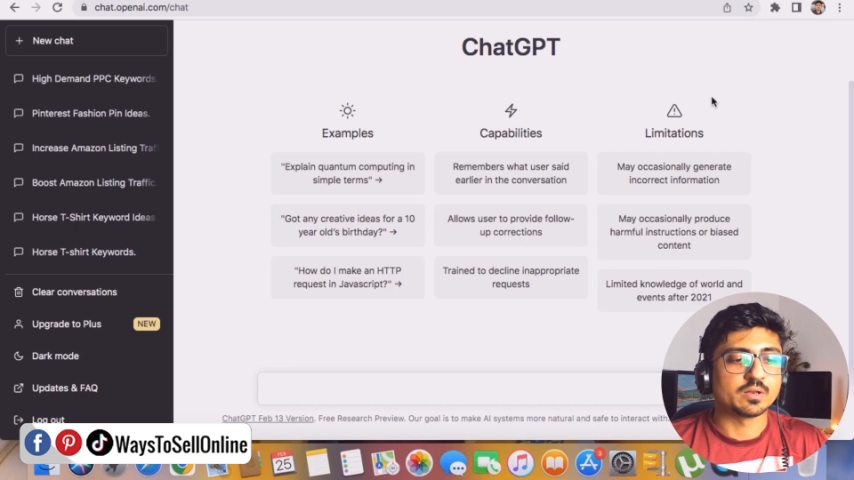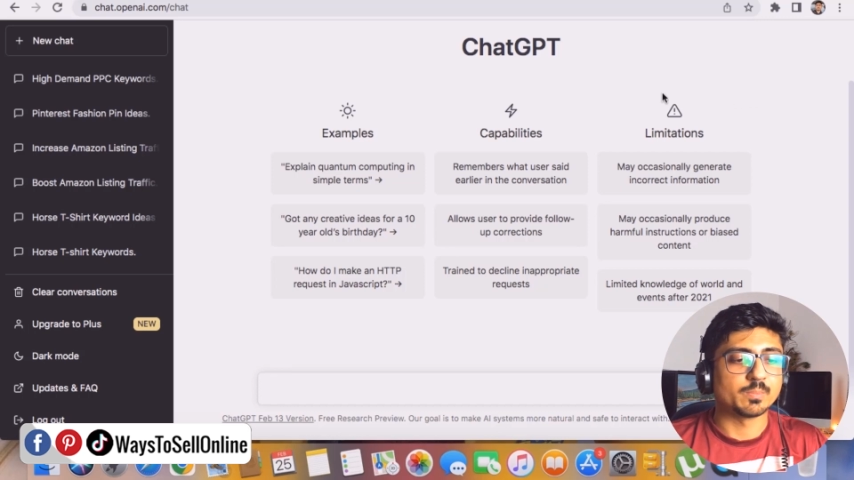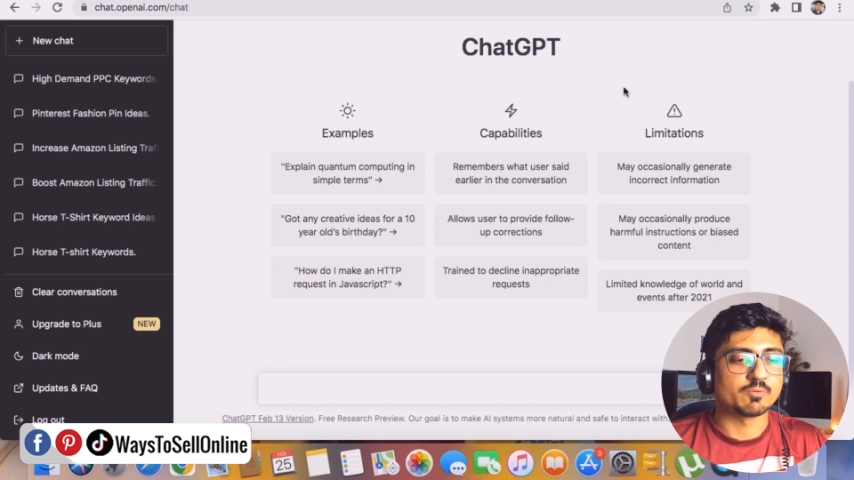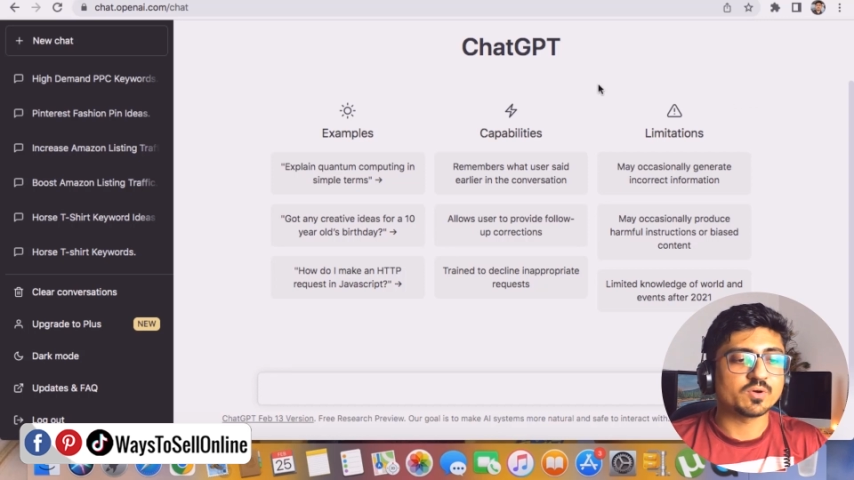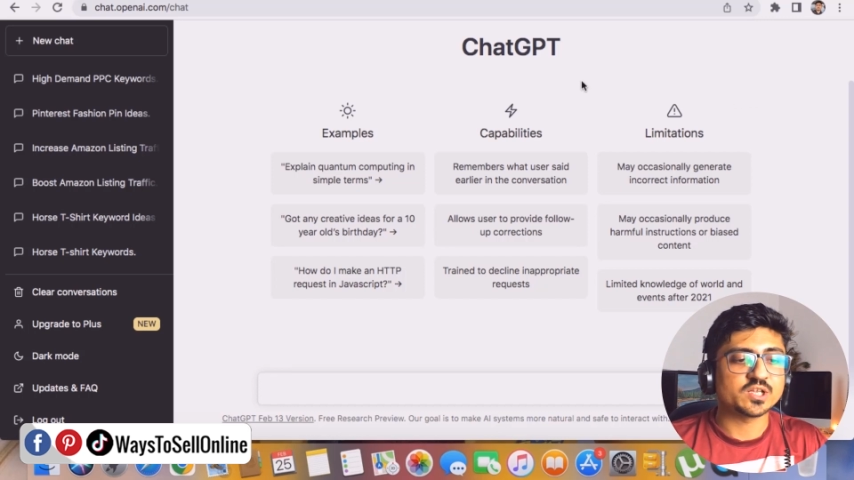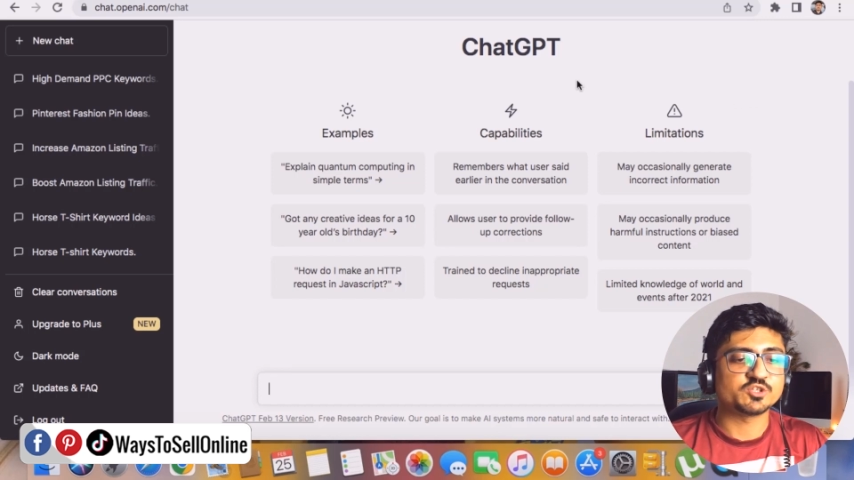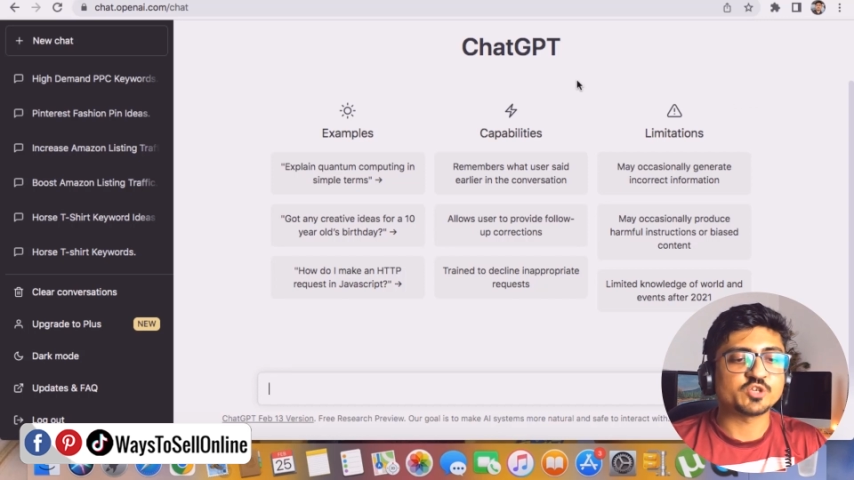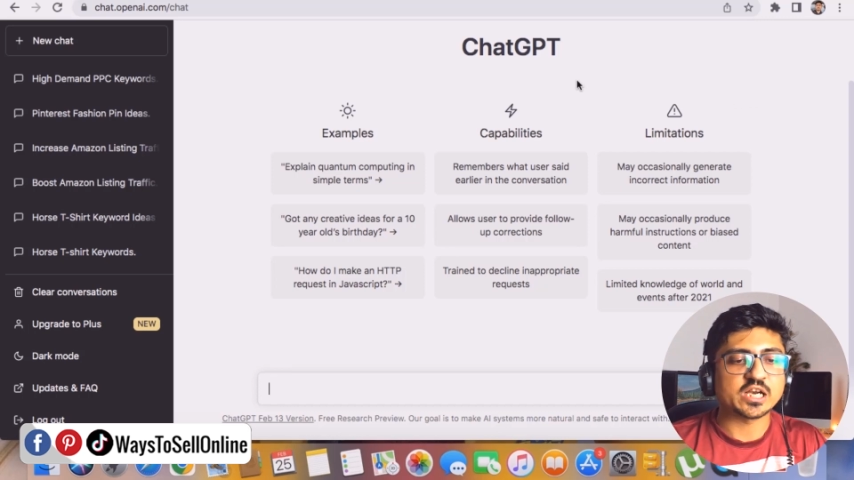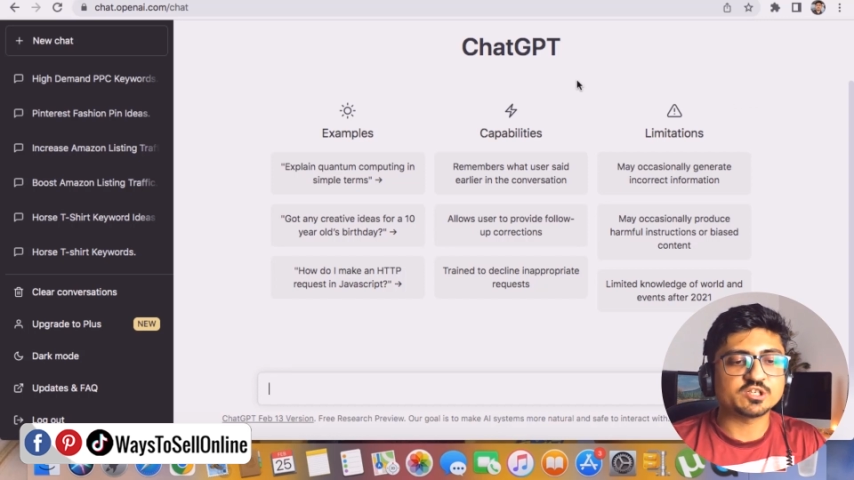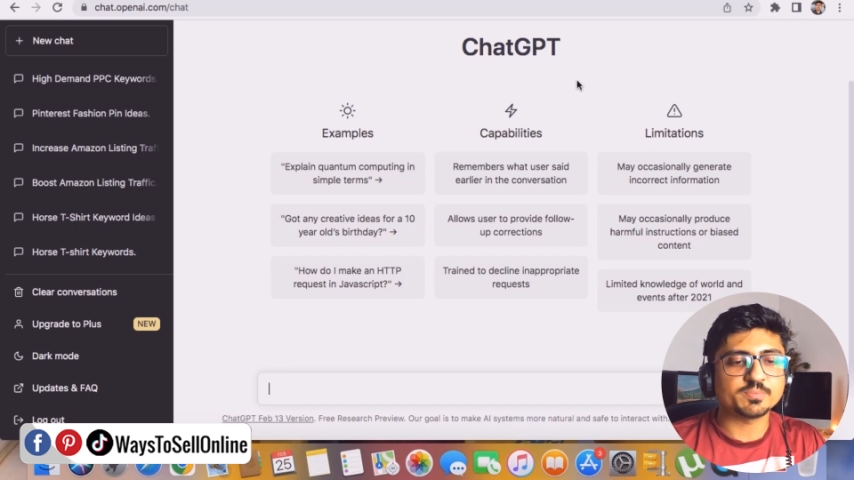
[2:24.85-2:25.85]
Number one is
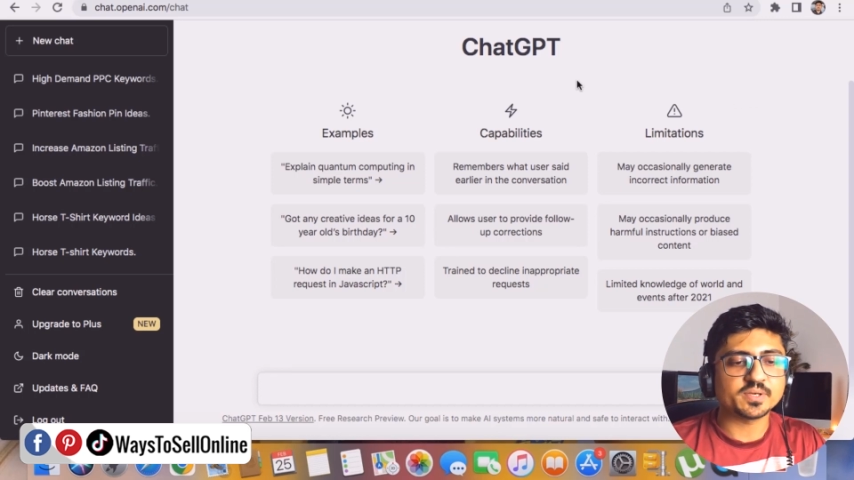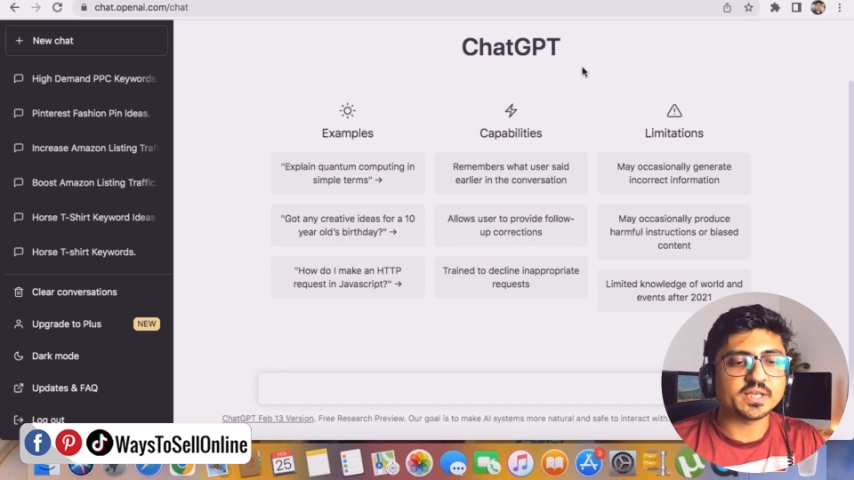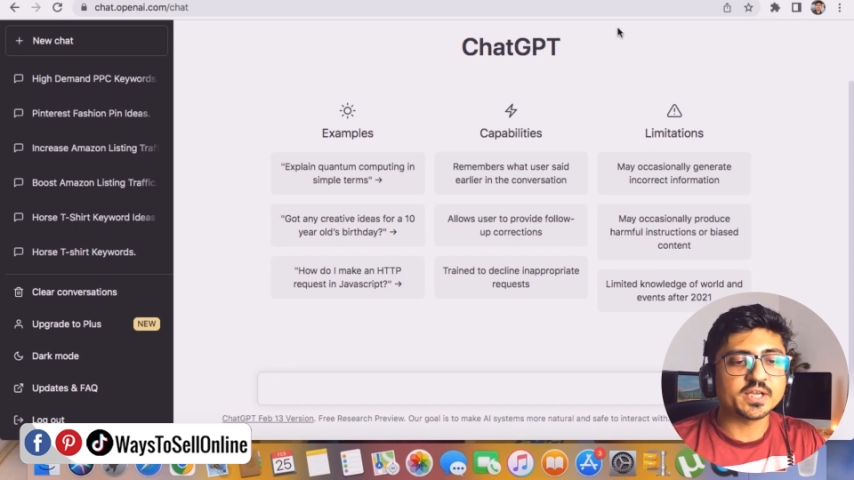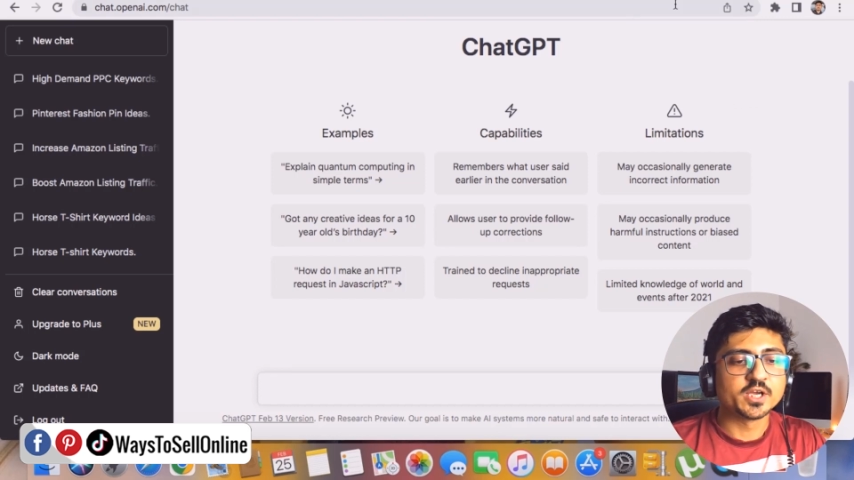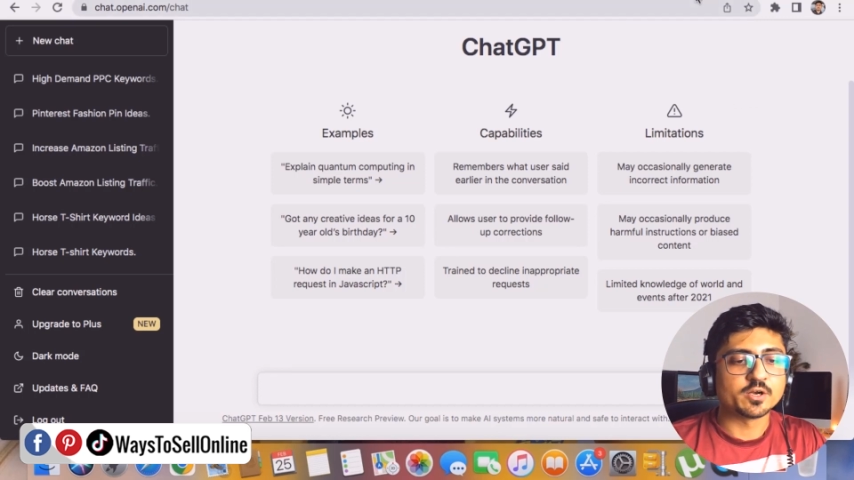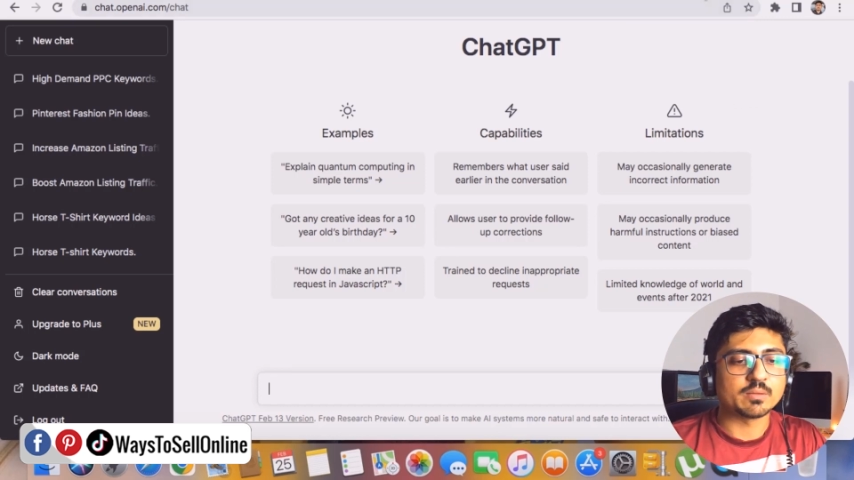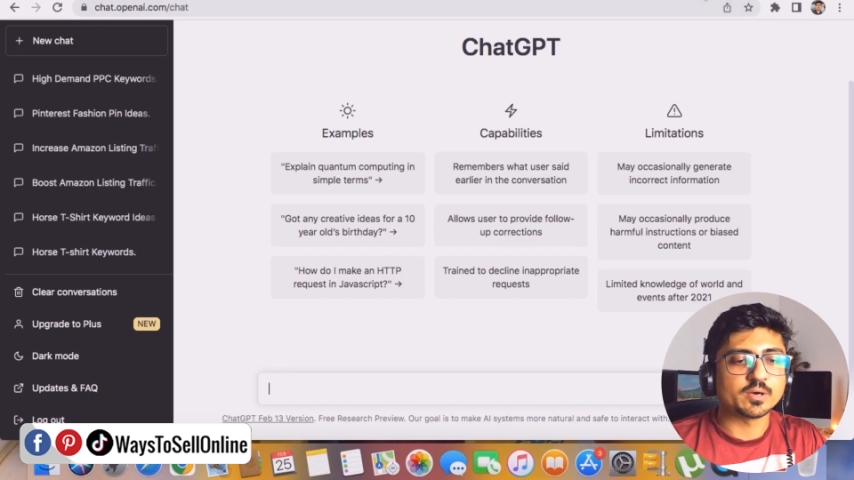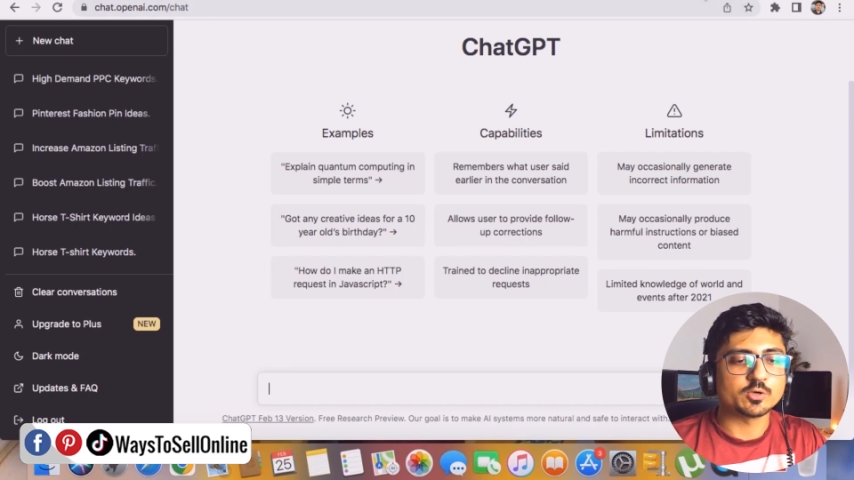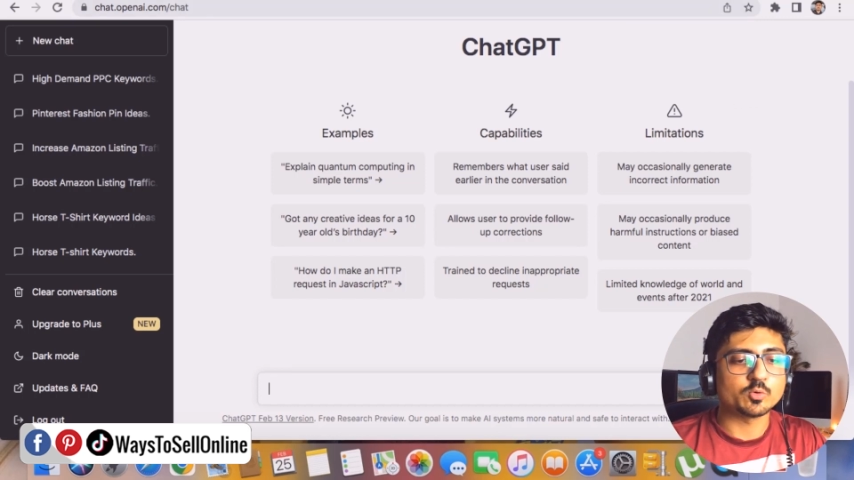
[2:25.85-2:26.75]
ChatGPT, number